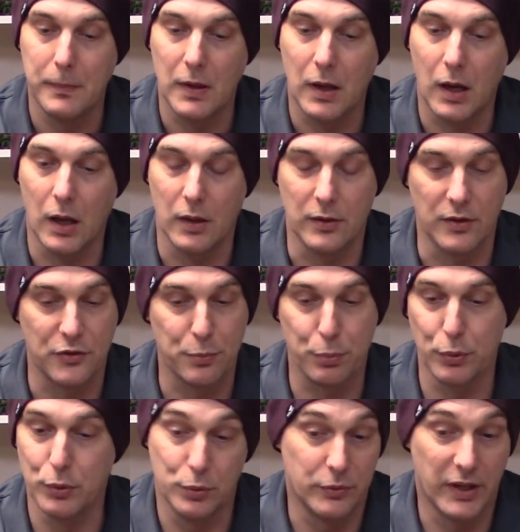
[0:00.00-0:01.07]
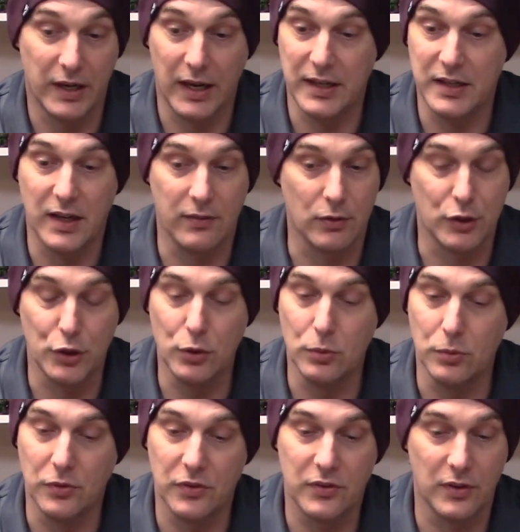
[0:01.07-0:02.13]
a sprue that I'd never
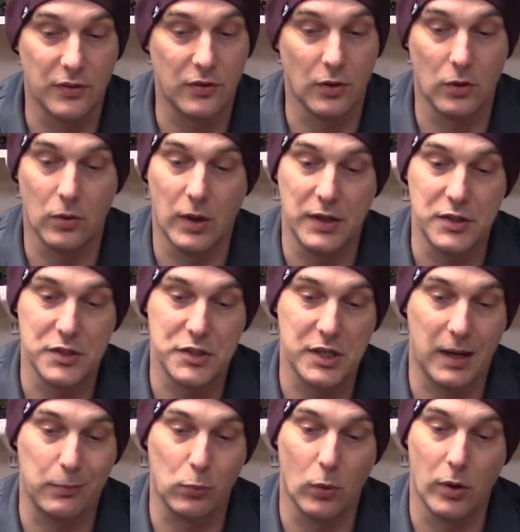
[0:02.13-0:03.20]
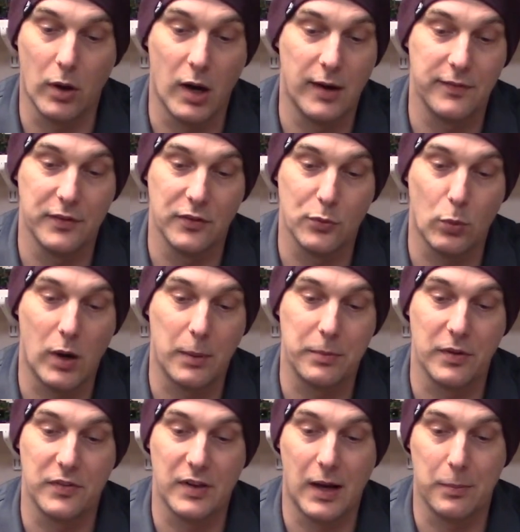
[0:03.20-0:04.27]
used, and so I just chopped one off and swapped
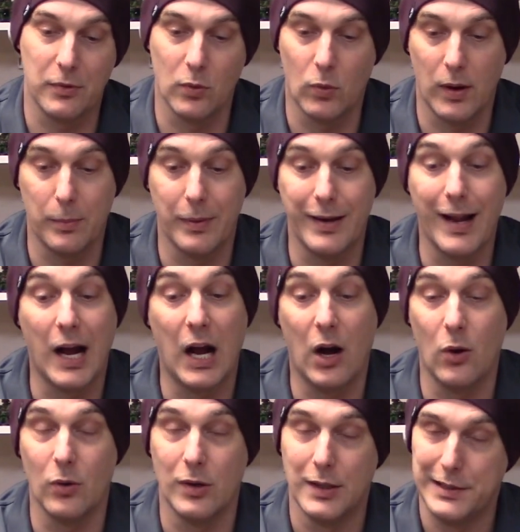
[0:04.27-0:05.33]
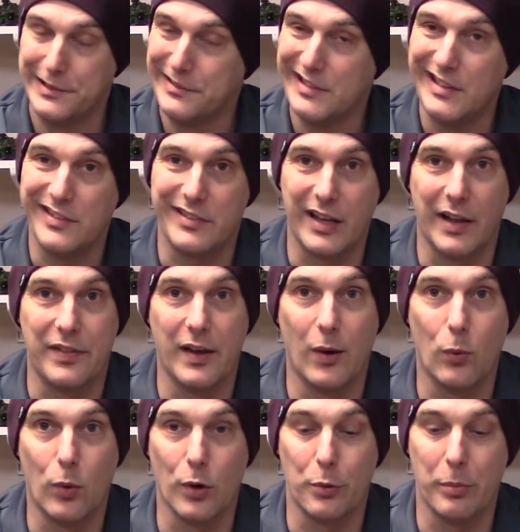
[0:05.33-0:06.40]
the top of the weapon. Now he's got that
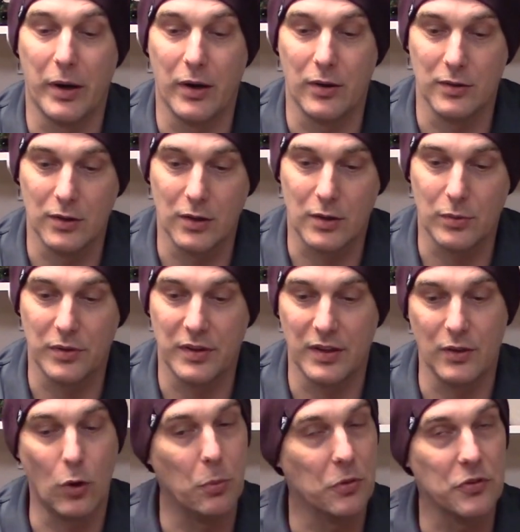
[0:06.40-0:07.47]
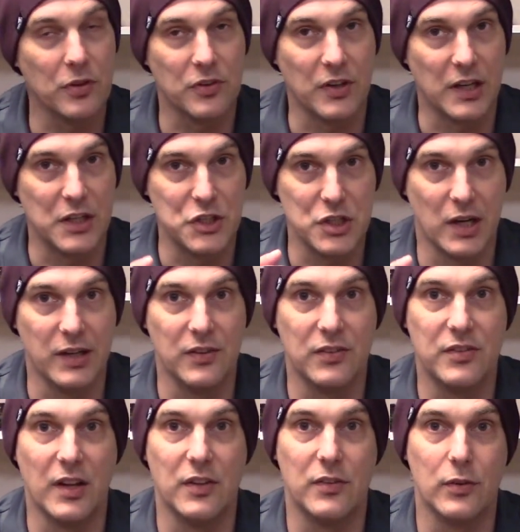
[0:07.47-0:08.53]
Word Bearer look with it. Almost looks like a giant
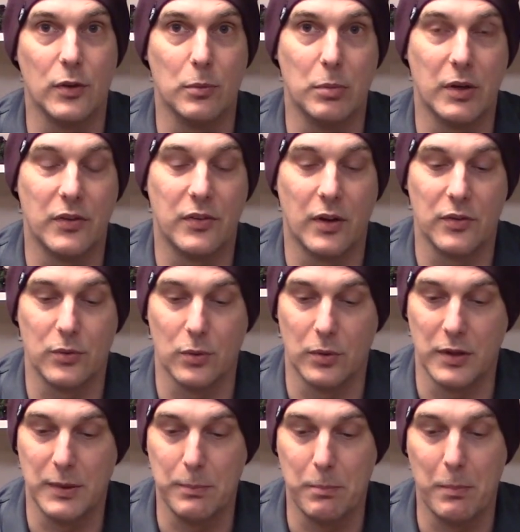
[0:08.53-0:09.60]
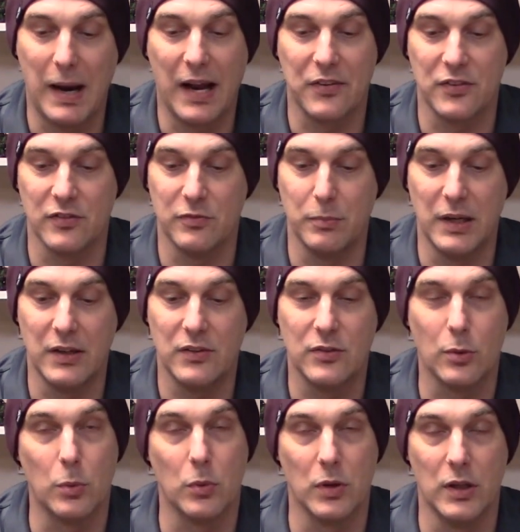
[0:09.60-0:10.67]
censer, but it's also a massive mace,
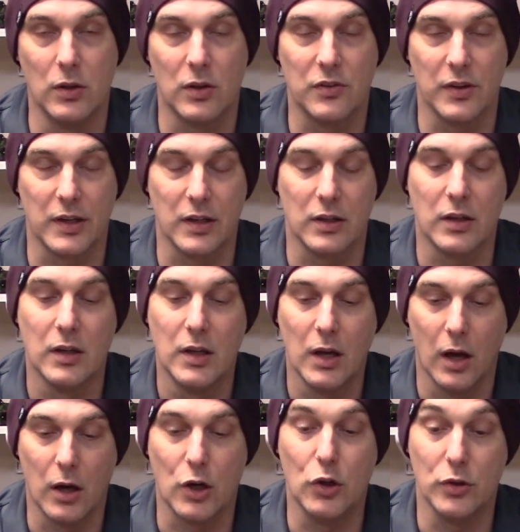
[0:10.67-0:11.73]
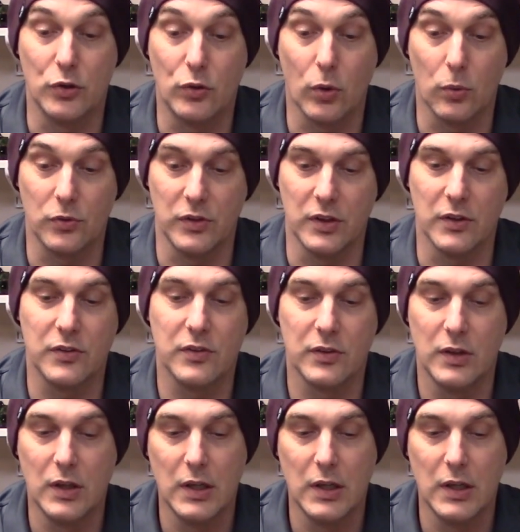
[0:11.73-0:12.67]
so it really looks like a good Crozius